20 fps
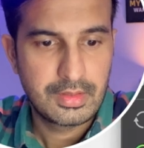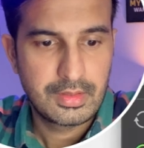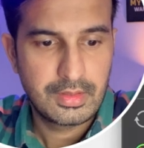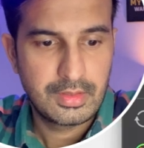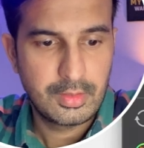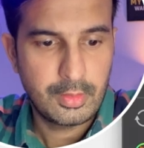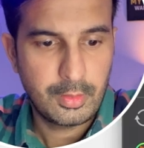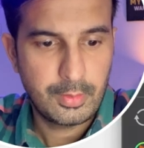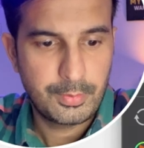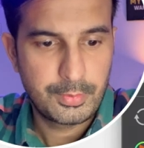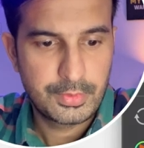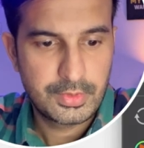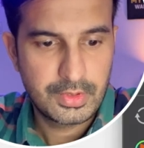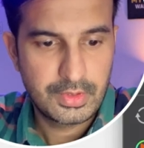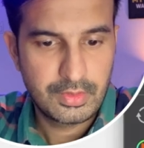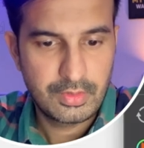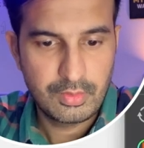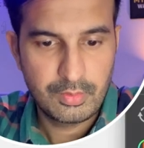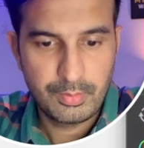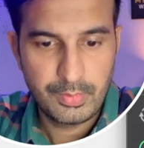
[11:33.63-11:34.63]
the
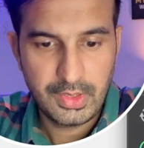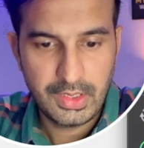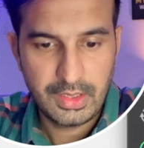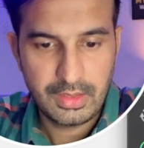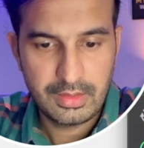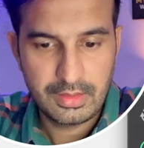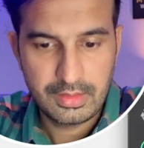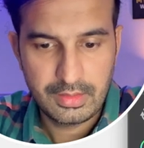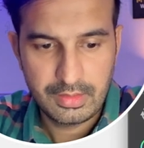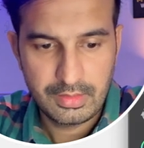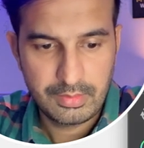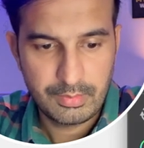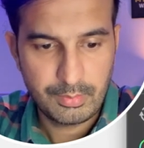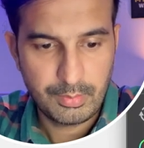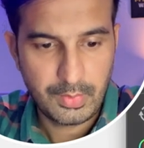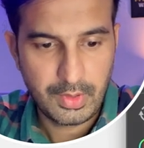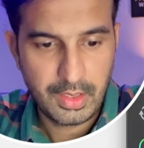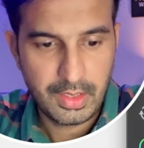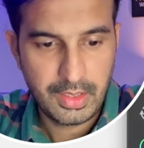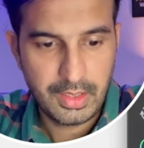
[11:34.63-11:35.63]
option to make
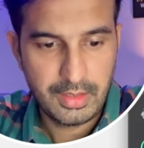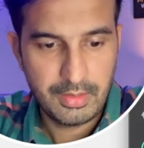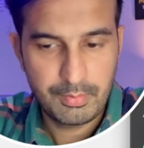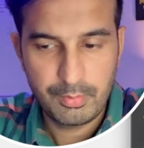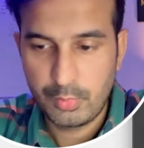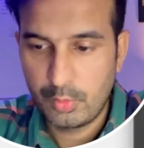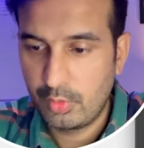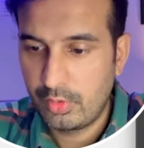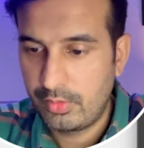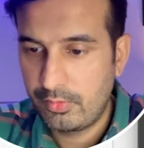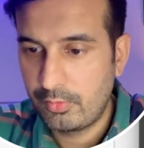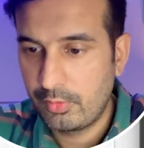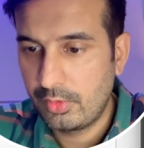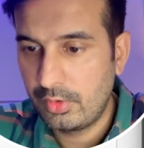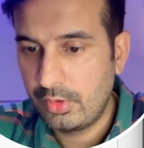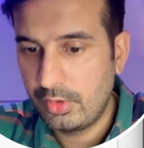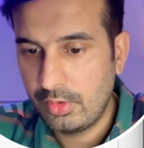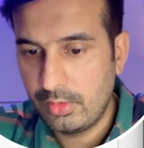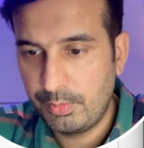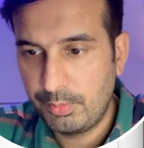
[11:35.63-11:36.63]
my
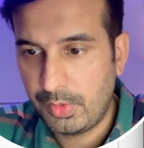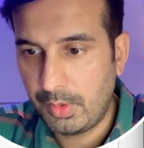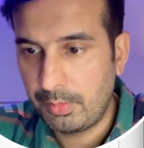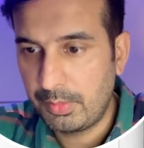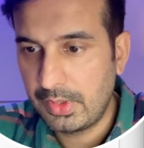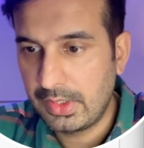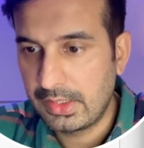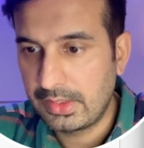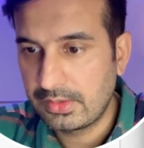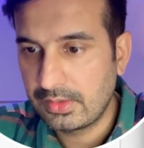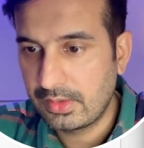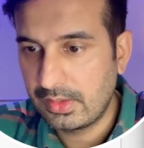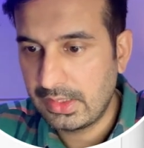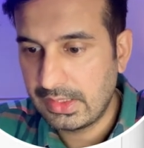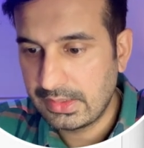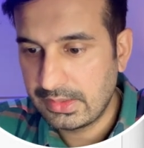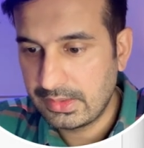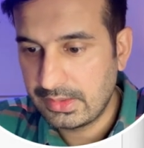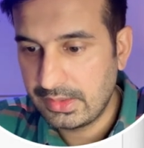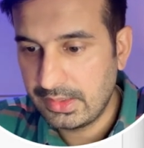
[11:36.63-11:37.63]
portfolio public. So
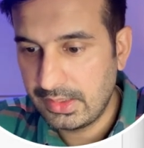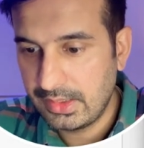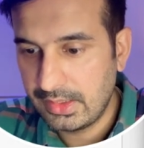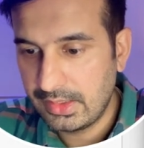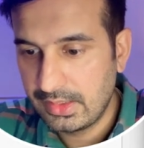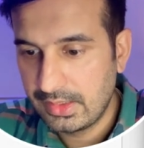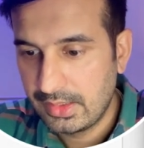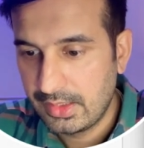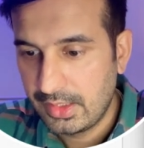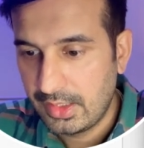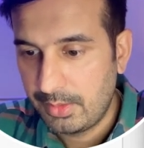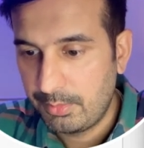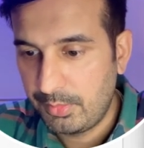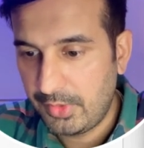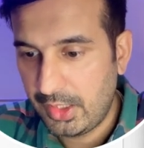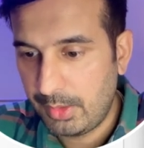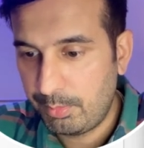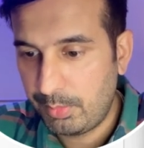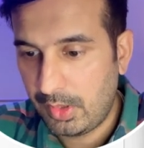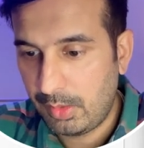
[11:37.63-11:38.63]
let's see,
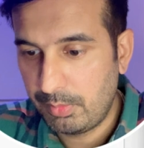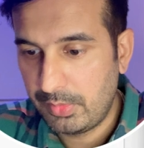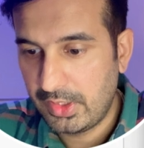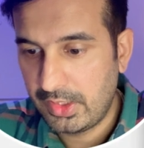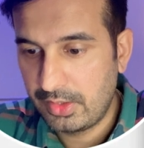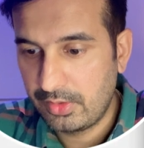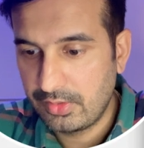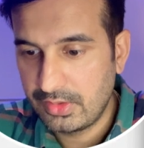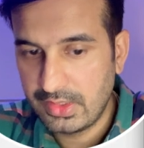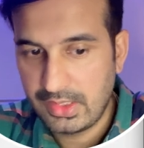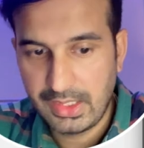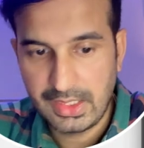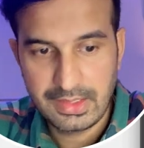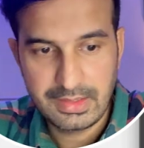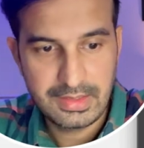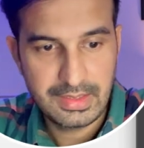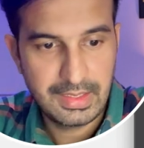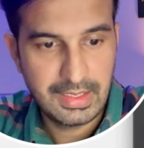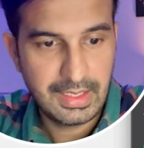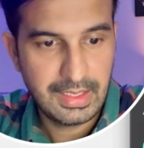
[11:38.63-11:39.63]
make public using
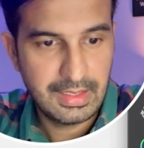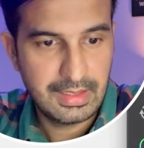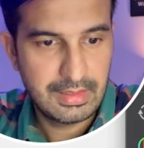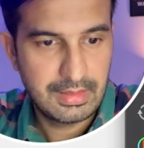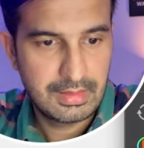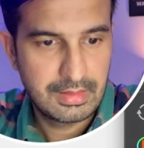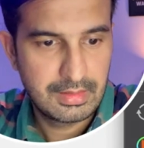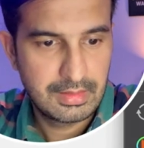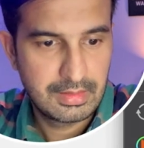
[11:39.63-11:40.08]
ACL.